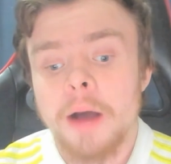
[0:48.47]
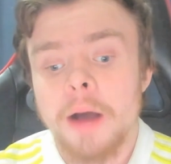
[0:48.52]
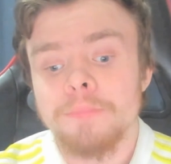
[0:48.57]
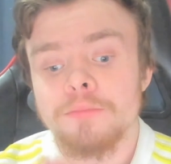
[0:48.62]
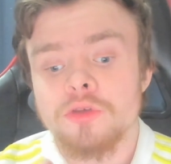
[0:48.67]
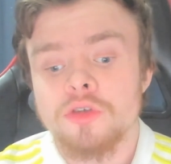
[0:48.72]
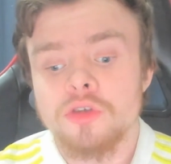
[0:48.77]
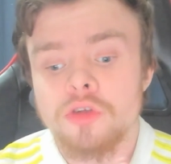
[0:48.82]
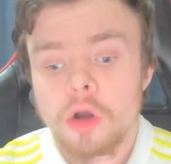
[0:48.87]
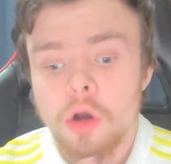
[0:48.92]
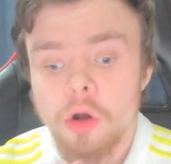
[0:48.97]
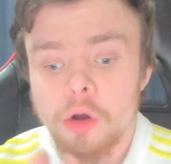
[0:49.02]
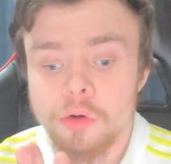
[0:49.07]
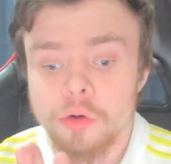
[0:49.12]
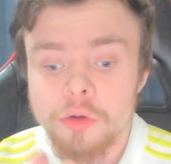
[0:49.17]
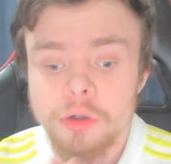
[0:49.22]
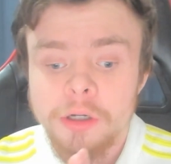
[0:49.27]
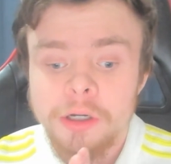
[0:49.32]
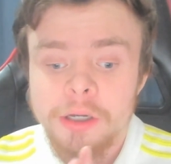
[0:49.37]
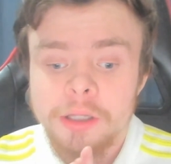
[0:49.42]

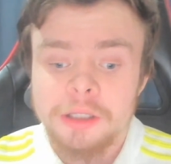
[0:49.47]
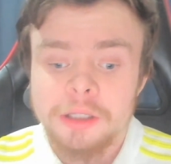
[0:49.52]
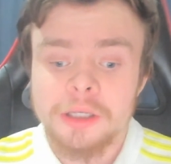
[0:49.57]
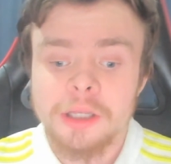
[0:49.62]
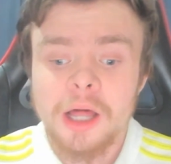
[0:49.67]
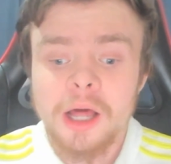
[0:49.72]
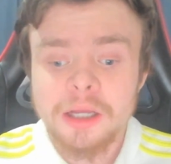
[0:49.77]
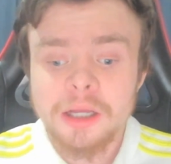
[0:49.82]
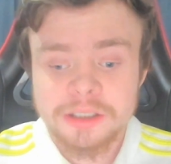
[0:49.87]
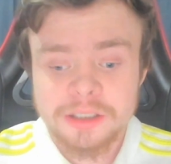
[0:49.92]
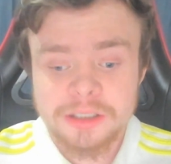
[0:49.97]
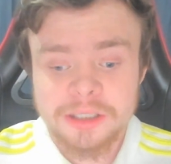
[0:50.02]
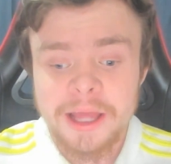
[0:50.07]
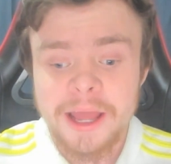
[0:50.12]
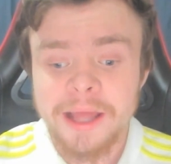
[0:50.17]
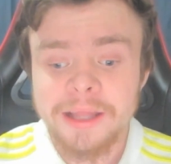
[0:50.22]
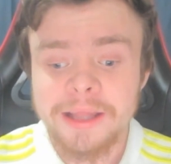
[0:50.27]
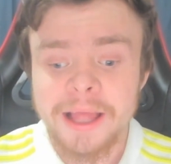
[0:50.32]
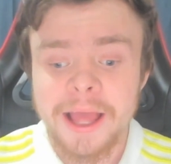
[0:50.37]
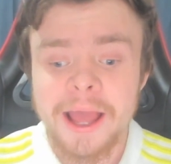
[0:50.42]
So the
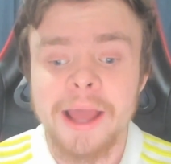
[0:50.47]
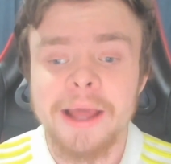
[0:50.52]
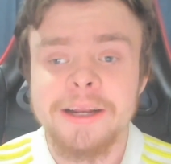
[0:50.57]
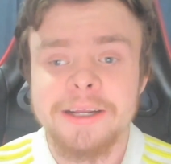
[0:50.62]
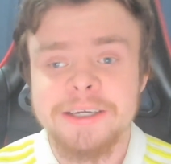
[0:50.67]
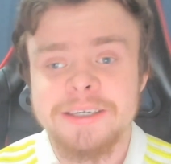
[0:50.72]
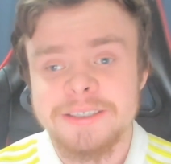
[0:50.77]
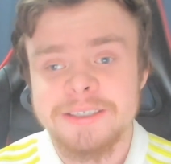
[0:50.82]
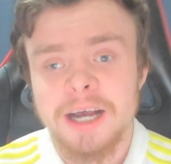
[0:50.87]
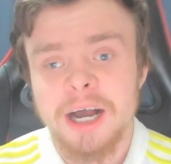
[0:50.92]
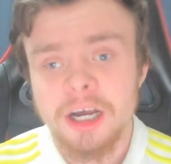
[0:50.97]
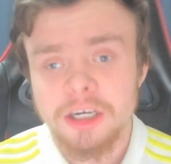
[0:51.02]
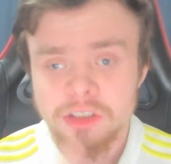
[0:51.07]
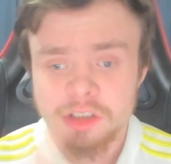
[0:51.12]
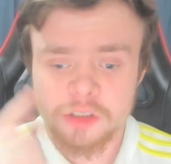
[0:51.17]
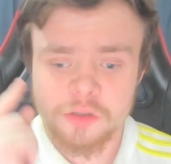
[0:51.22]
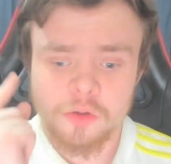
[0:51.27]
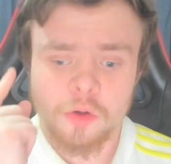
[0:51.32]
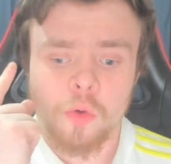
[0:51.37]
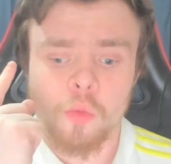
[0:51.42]
head-to-head is
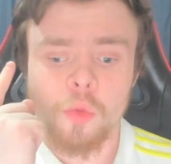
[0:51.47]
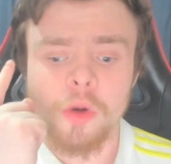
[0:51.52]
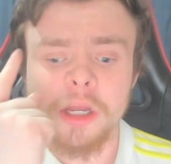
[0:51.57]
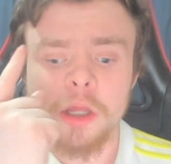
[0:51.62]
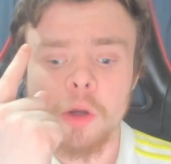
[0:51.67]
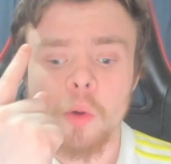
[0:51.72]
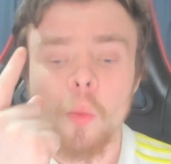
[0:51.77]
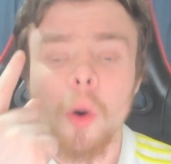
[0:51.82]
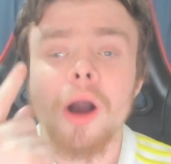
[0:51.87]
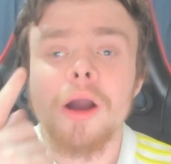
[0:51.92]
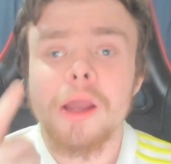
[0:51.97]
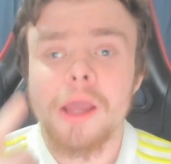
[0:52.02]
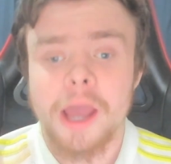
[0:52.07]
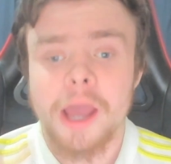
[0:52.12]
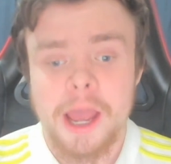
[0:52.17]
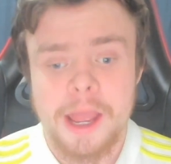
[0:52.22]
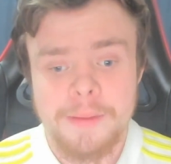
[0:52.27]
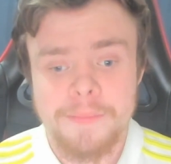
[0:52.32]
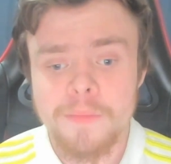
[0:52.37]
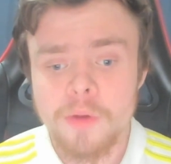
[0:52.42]
us winning one
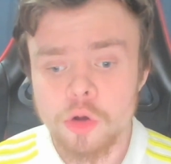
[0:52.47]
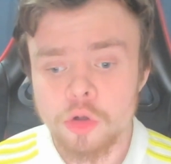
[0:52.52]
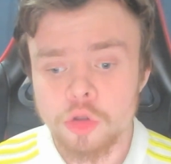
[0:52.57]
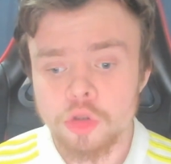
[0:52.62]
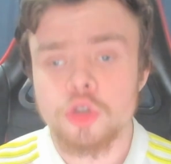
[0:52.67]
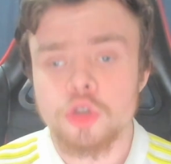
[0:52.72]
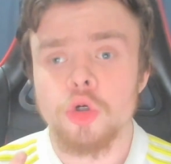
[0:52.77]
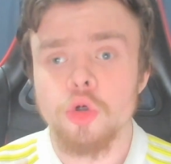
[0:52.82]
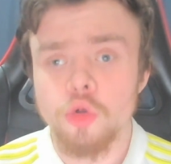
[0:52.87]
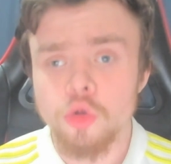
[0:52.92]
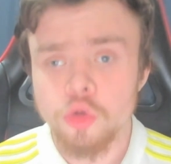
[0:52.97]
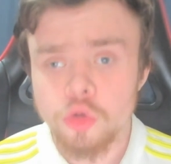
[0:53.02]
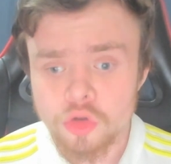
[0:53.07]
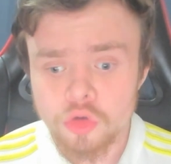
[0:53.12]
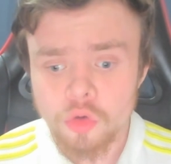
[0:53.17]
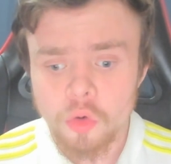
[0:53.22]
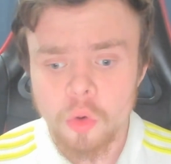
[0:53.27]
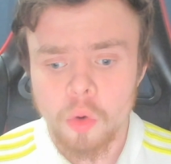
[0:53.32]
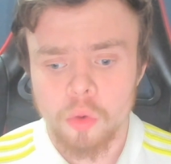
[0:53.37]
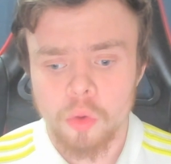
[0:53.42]
game, two
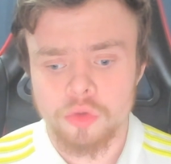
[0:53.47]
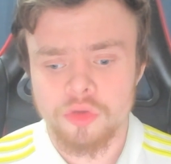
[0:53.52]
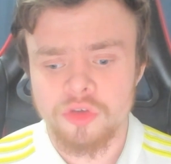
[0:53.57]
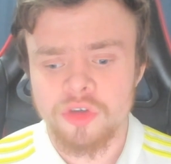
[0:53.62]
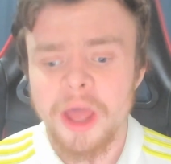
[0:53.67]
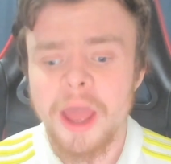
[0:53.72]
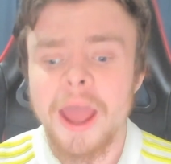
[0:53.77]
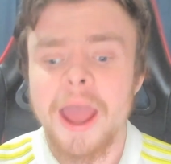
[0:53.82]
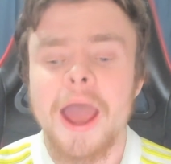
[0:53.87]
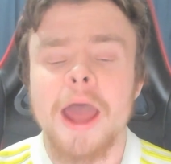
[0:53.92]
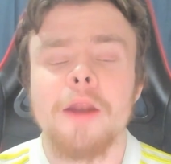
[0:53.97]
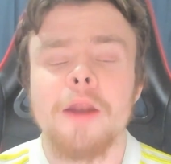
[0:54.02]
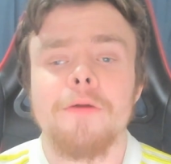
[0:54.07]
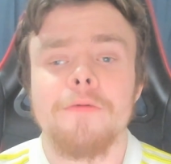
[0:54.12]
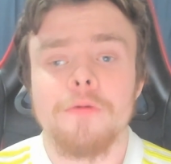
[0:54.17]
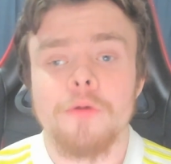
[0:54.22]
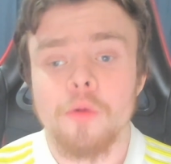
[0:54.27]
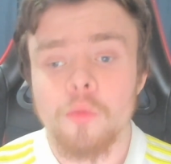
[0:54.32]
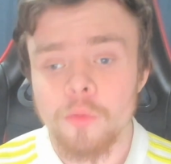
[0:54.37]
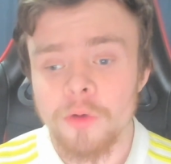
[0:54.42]
draws,
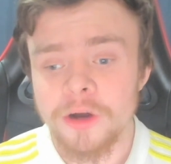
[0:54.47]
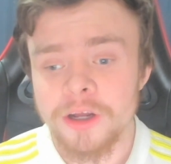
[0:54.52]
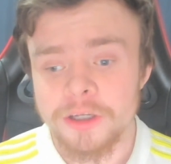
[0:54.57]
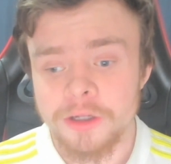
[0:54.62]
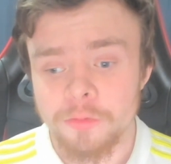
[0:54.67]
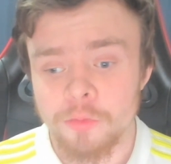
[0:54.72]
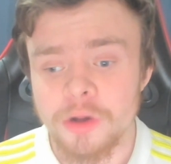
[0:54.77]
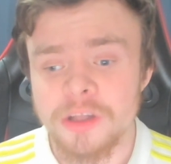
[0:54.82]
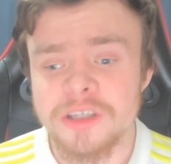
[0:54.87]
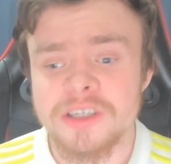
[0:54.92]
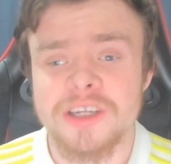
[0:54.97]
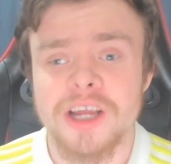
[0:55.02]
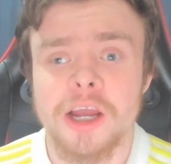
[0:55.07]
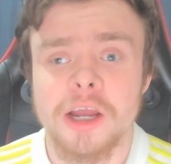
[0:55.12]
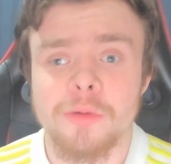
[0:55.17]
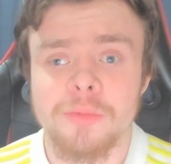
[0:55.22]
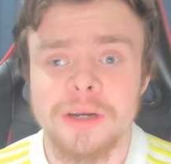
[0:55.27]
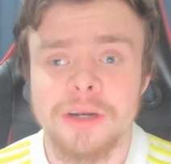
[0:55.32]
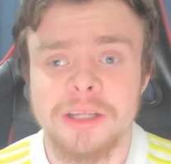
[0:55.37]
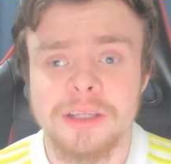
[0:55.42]
and
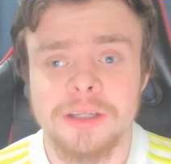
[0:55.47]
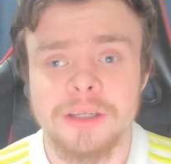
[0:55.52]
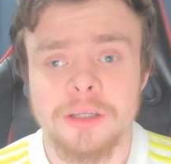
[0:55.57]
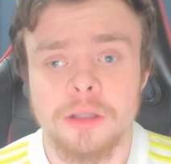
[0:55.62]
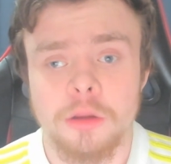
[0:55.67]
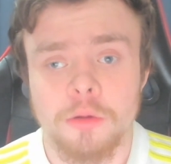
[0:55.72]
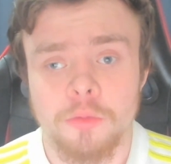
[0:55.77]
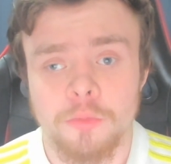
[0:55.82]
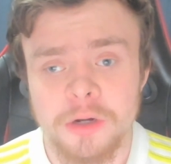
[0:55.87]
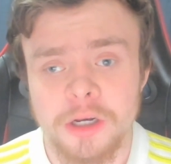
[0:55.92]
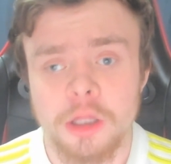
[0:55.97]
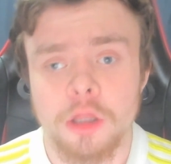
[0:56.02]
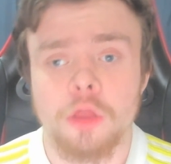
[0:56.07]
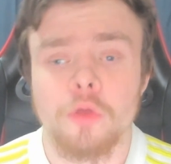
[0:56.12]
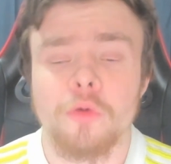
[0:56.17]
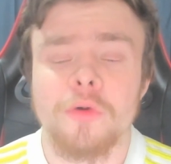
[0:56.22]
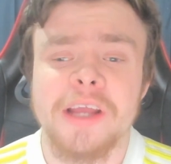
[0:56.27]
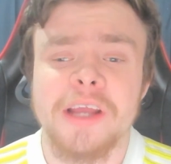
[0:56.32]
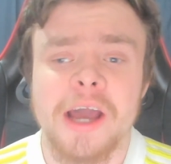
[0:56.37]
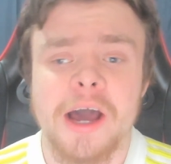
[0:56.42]
Wednesday winning
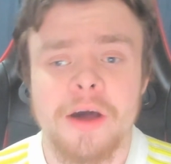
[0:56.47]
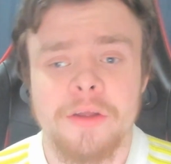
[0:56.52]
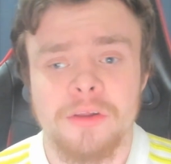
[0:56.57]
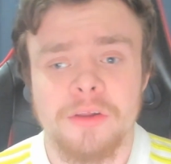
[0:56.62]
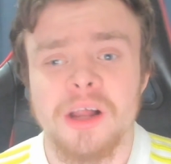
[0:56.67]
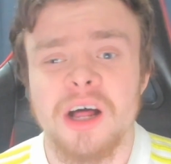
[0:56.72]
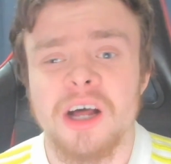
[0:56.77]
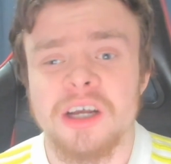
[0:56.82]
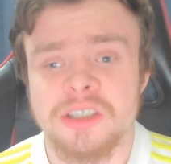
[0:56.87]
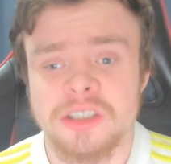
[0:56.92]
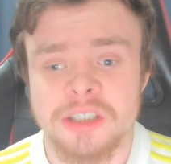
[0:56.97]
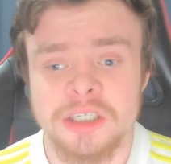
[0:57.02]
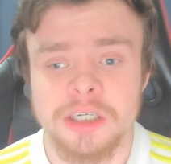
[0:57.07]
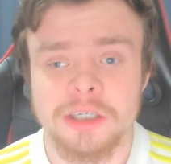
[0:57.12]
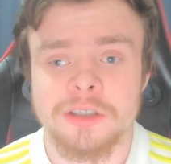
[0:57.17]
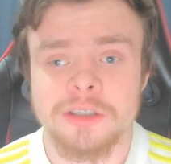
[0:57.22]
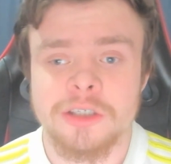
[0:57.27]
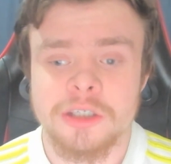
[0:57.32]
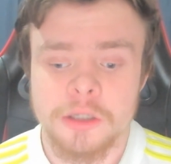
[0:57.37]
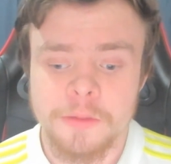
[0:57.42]
three out of the last
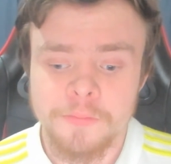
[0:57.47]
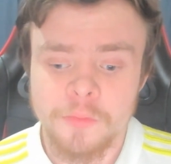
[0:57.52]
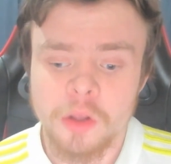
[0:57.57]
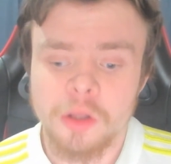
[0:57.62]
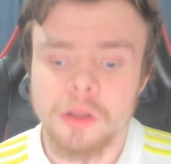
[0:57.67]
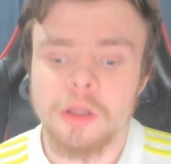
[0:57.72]
six.